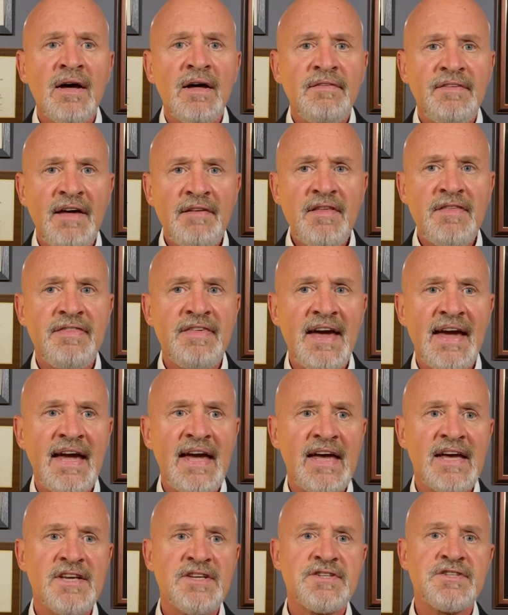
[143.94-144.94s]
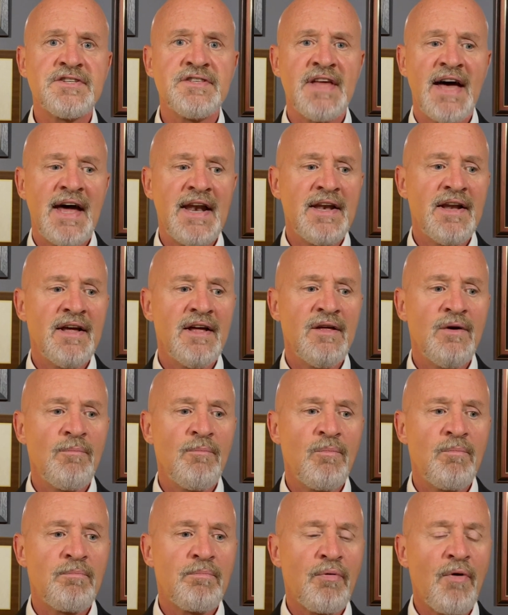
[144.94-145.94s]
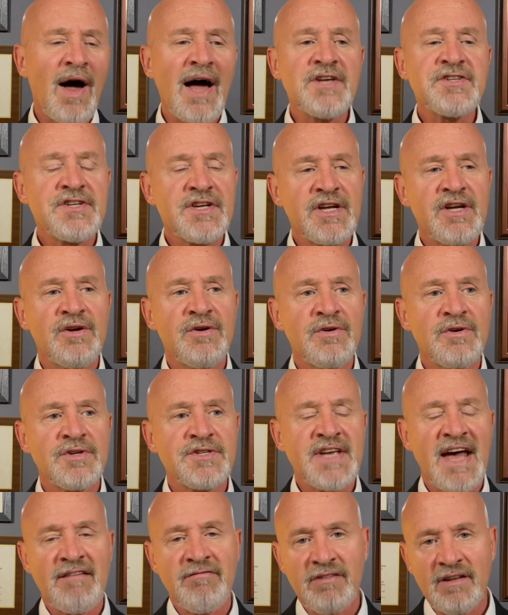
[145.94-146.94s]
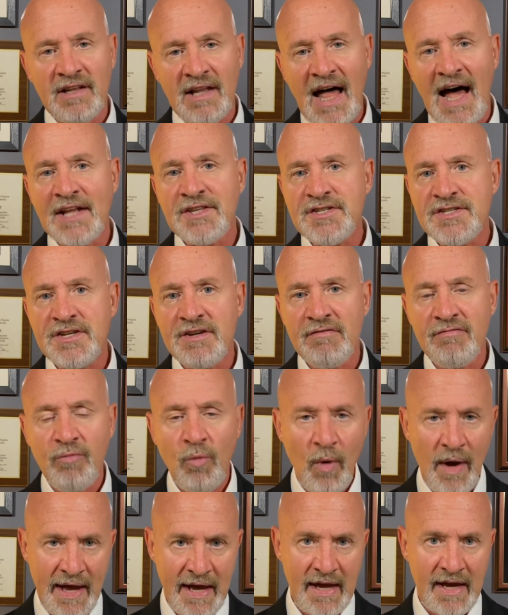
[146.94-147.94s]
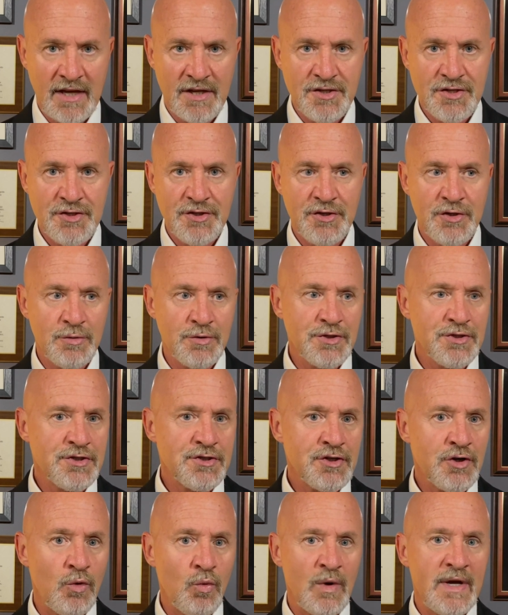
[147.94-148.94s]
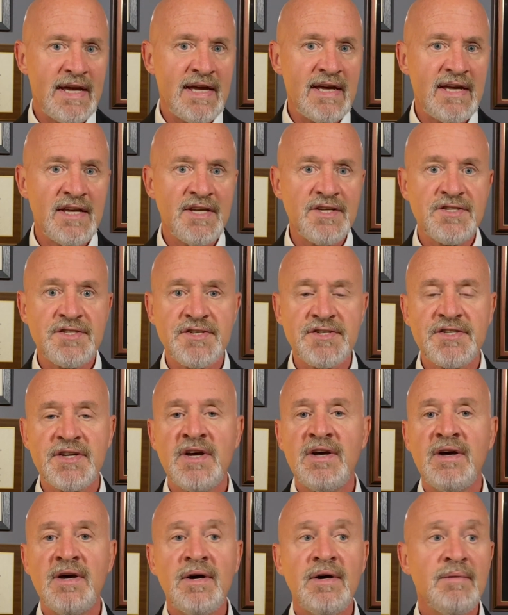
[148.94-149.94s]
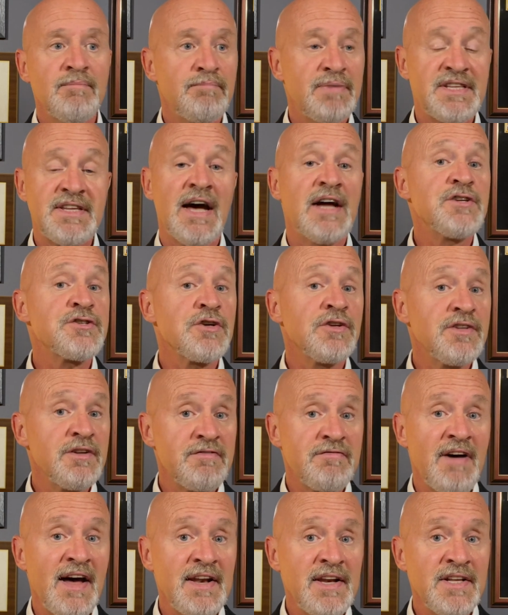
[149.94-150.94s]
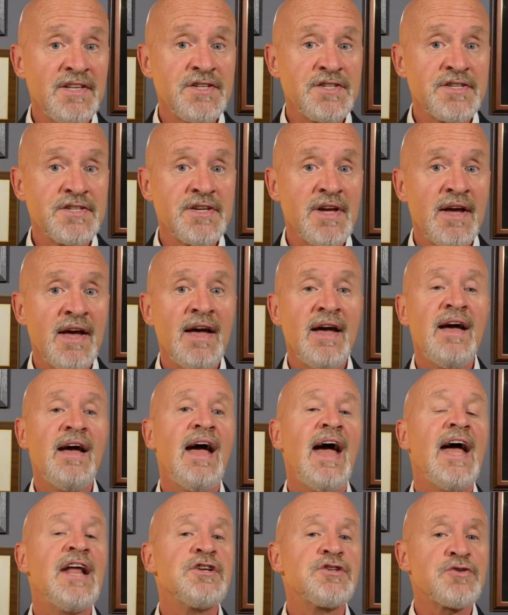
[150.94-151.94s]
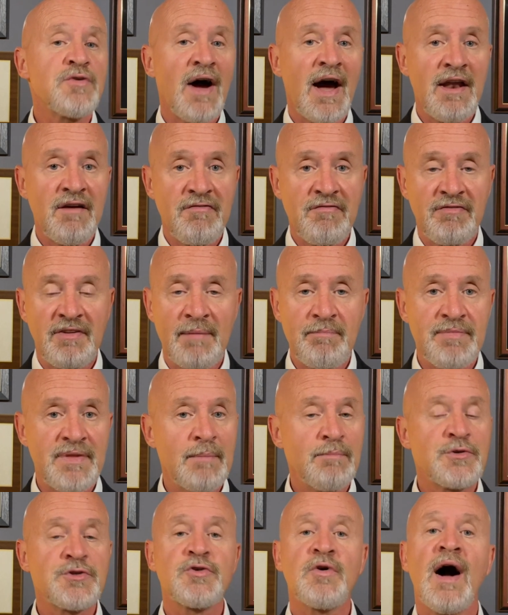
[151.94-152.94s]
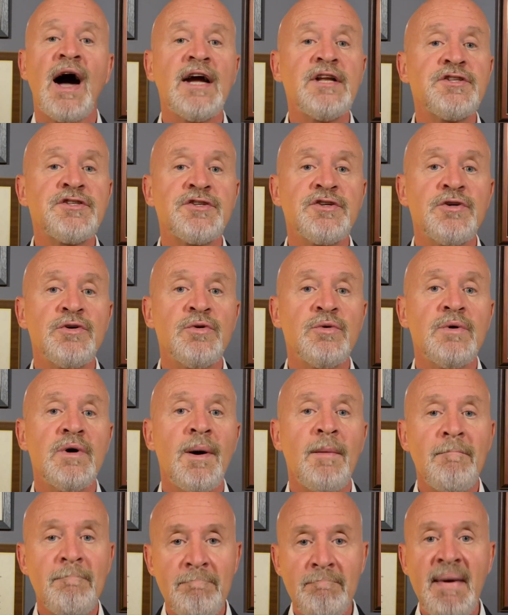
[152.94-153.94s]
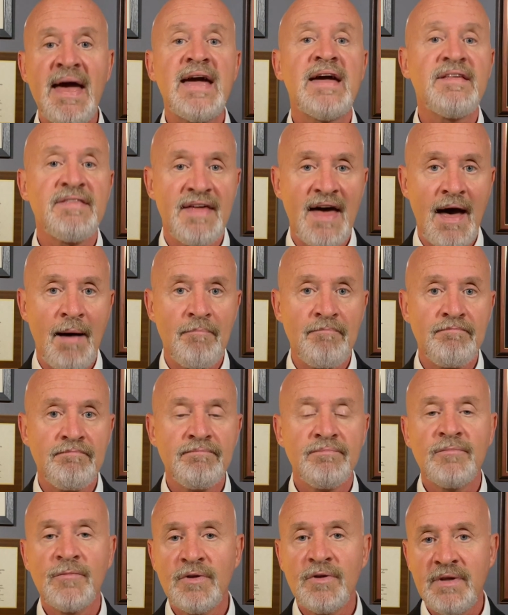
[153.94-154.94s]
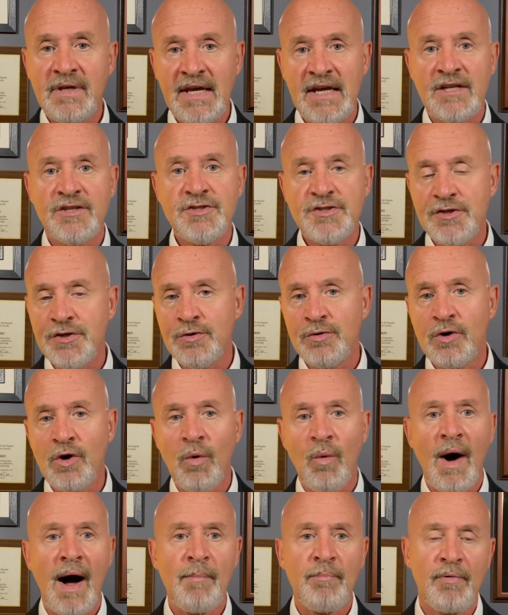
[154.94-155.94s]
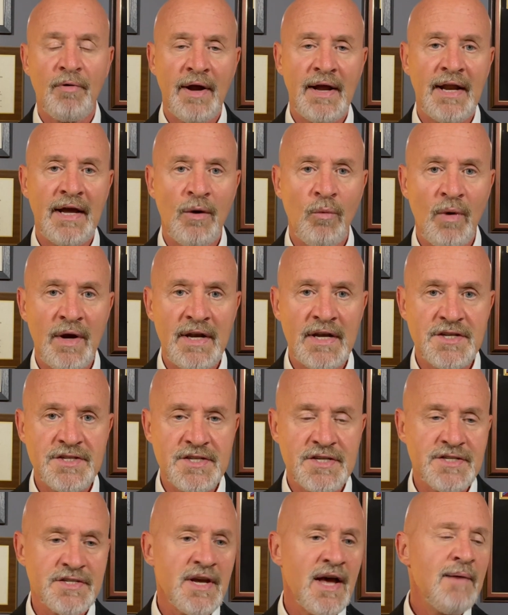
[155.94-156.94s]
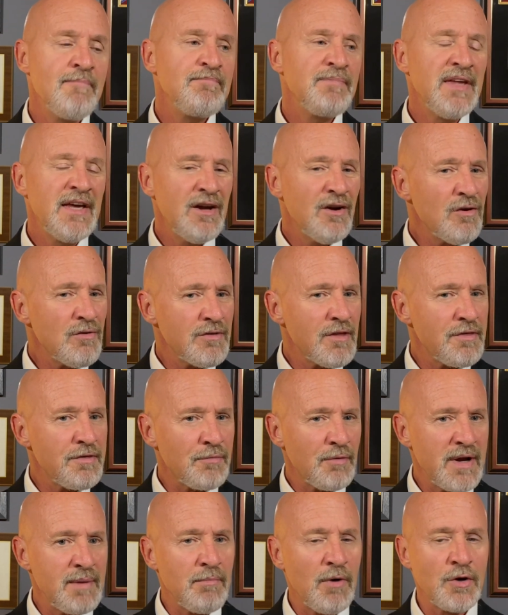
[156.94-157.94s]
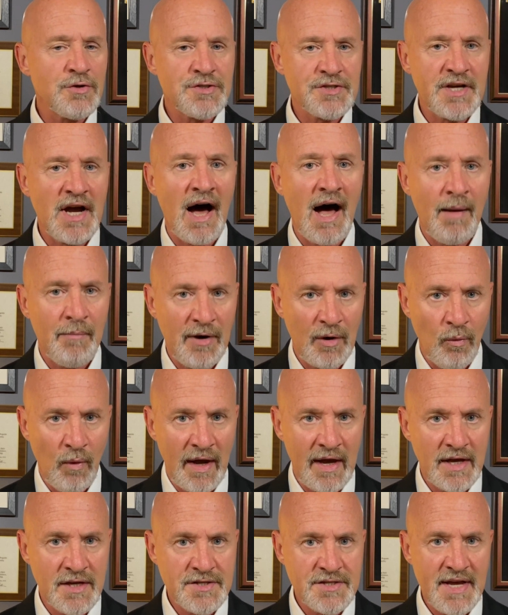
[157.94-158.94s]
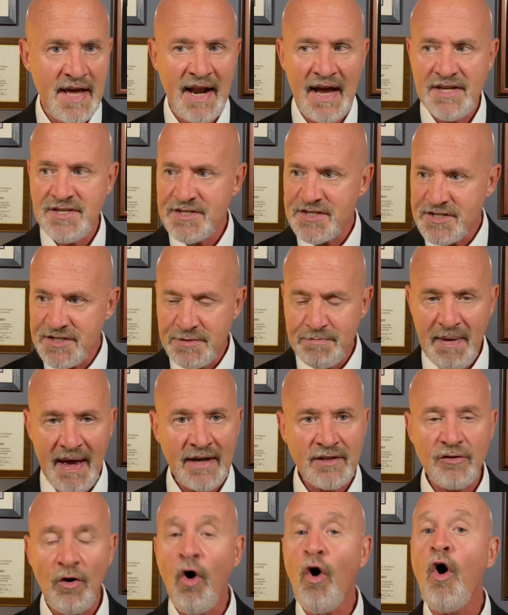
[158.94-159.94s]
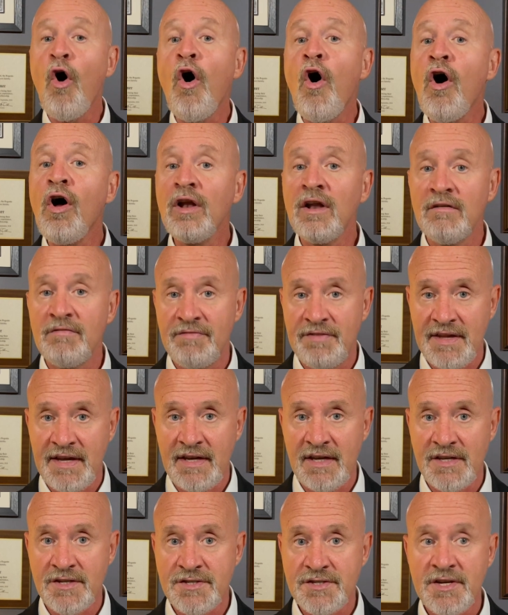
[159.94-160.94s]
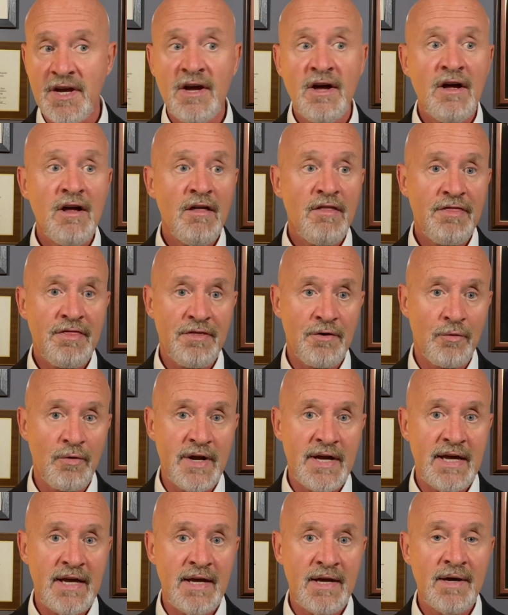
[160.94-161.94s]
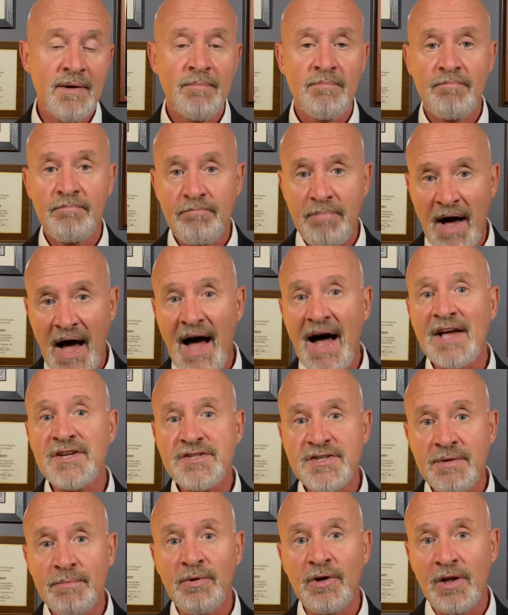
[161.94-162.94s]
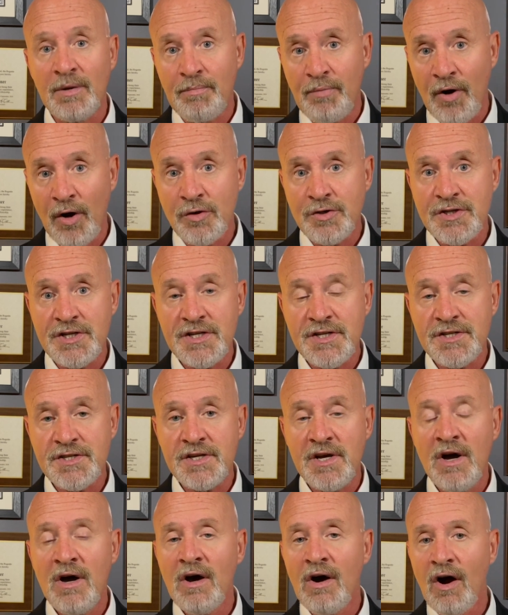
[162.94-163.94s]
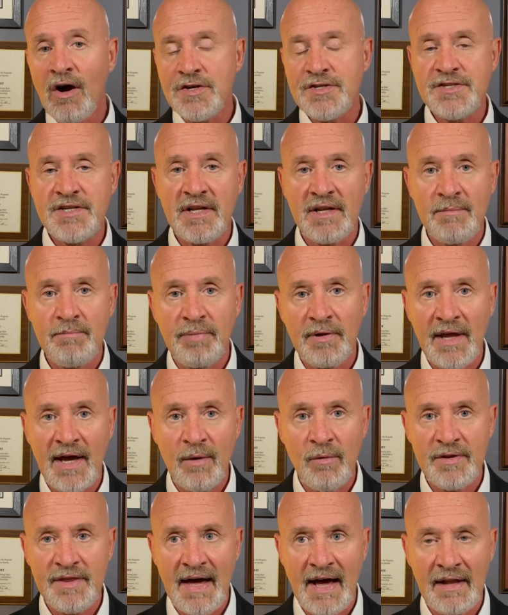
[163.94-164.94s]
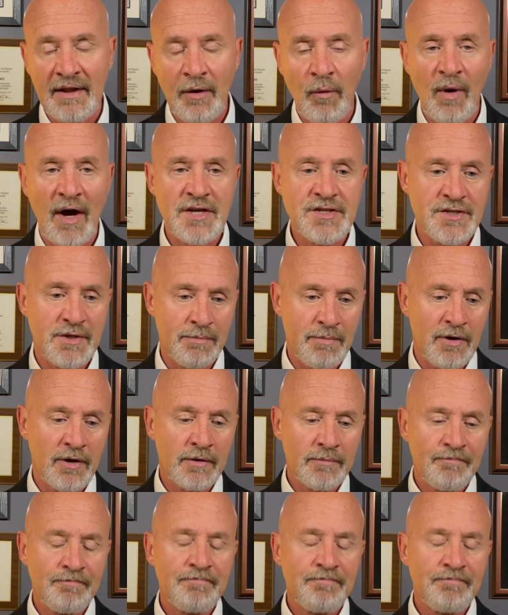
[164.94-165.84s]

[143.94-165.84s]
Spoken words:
The other thing is that prosecutors have lots of ways to squeeze potential defendants and try to flip them, try to make them into cooperating witnesses. Here are the three most common ways, and I suspect all of these three possible approaches are still in play with Alan Weisselberg.